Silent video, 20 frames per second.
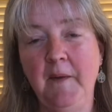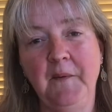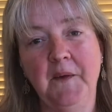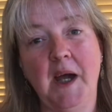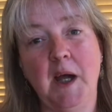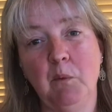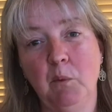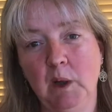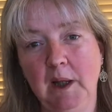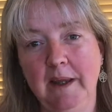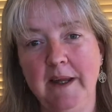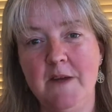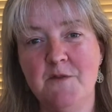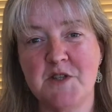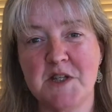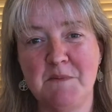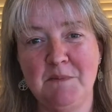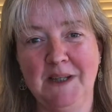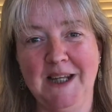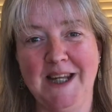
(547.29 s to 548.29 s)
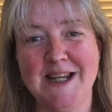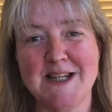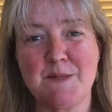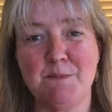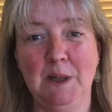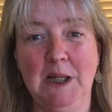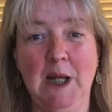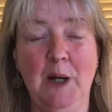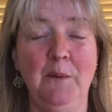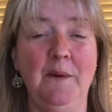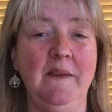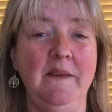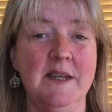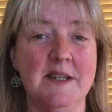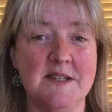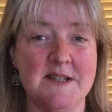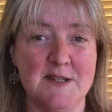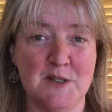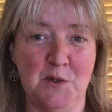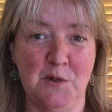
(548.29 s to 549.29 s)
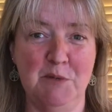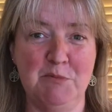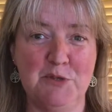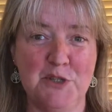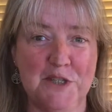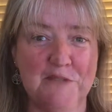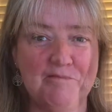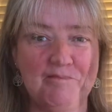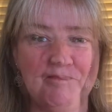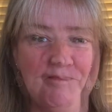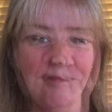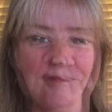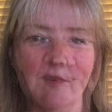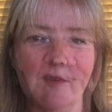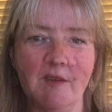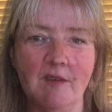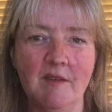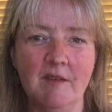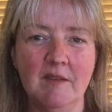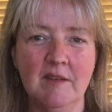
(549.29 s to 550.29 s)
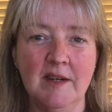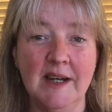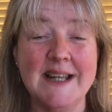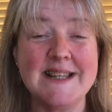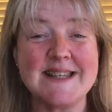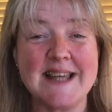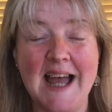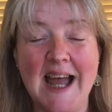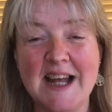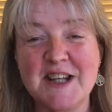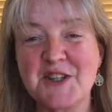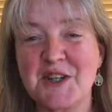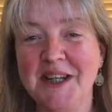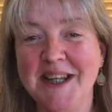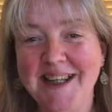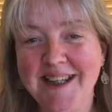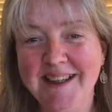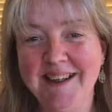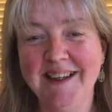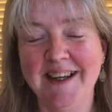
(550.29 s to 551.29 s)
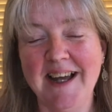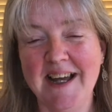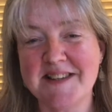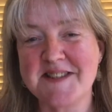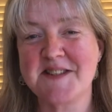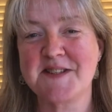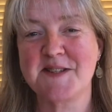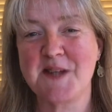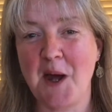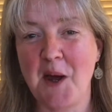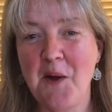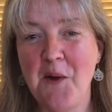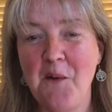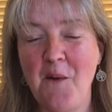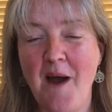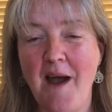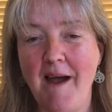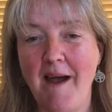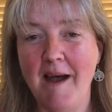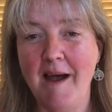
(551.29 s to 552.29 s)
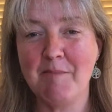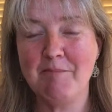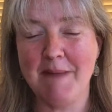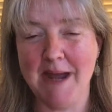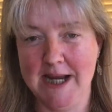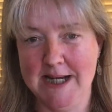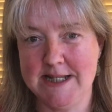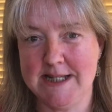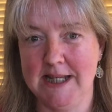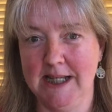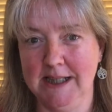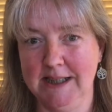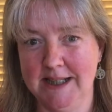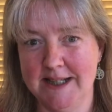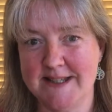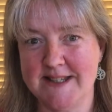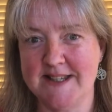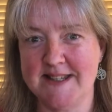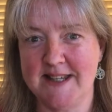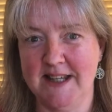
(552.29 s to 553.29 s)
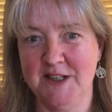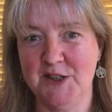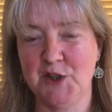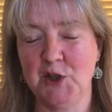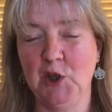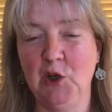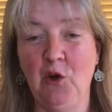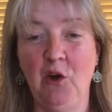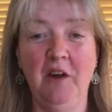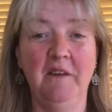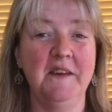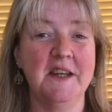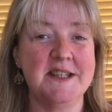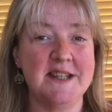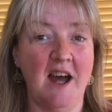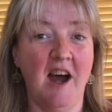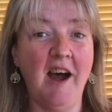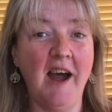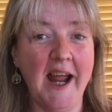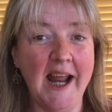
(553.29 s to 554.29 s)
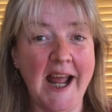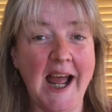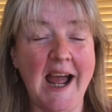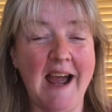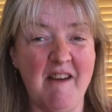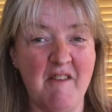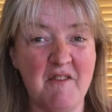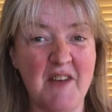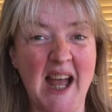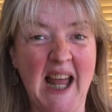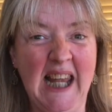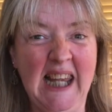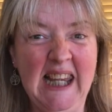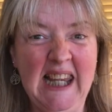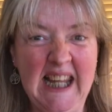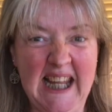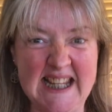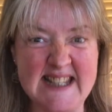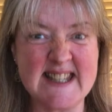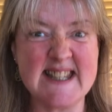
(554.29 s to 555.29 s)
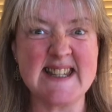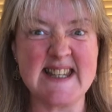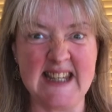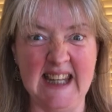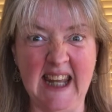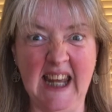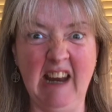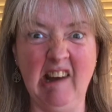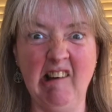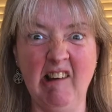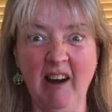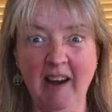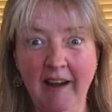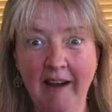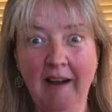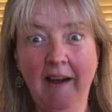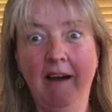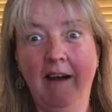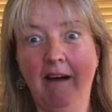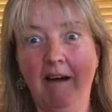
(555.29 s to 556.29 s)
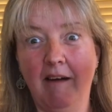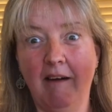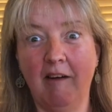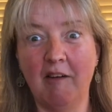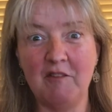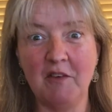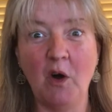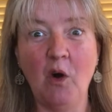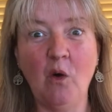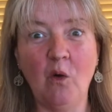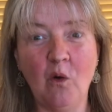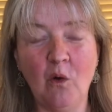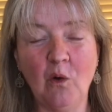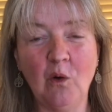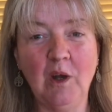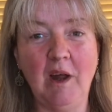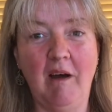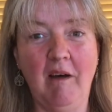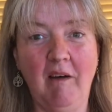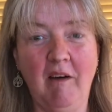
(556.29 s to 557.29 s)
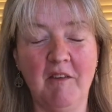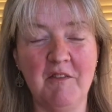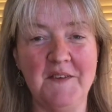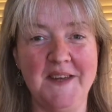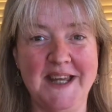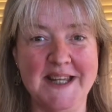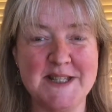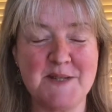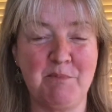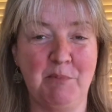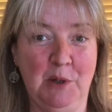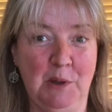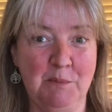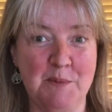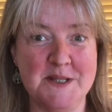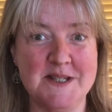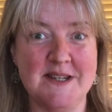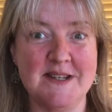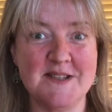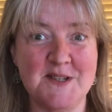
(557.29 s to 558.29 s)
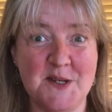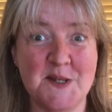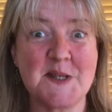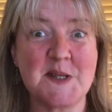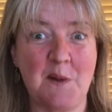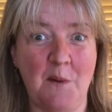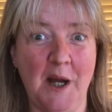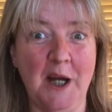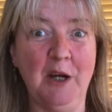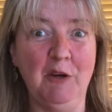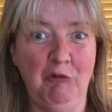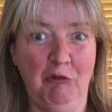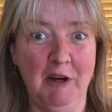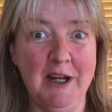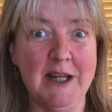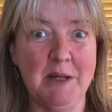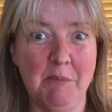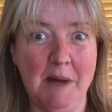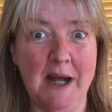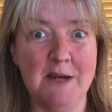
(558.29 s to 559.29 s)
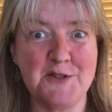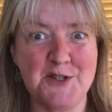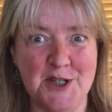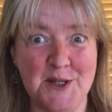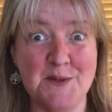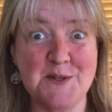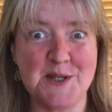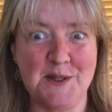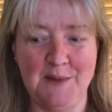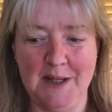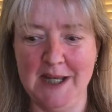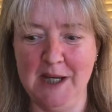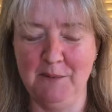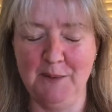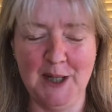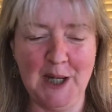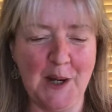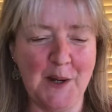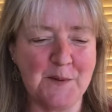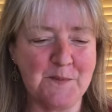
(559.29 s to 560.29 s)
I will leave some links below in the description. It's actually so amazing, this essential oil, that I have a list here of all of its properties, just so I can read them out to you. So here we go.